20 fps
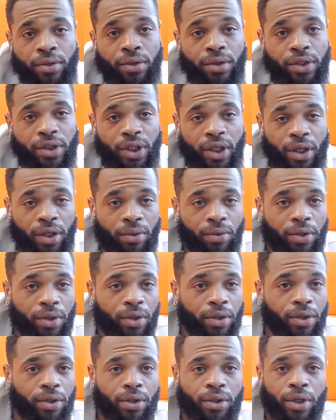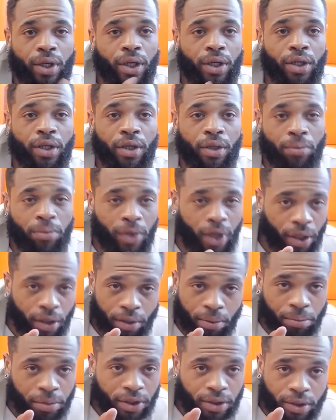share it with any other
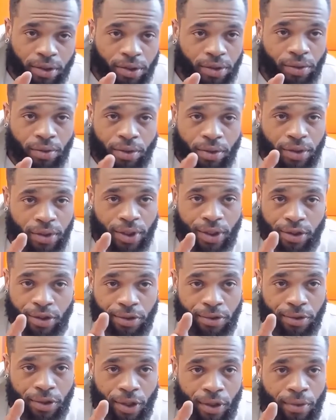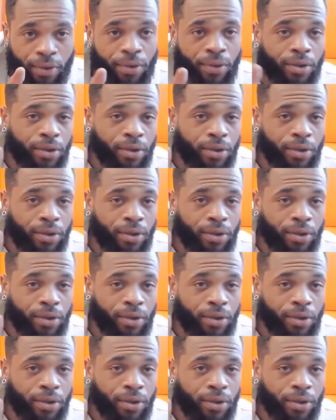business owners that you know.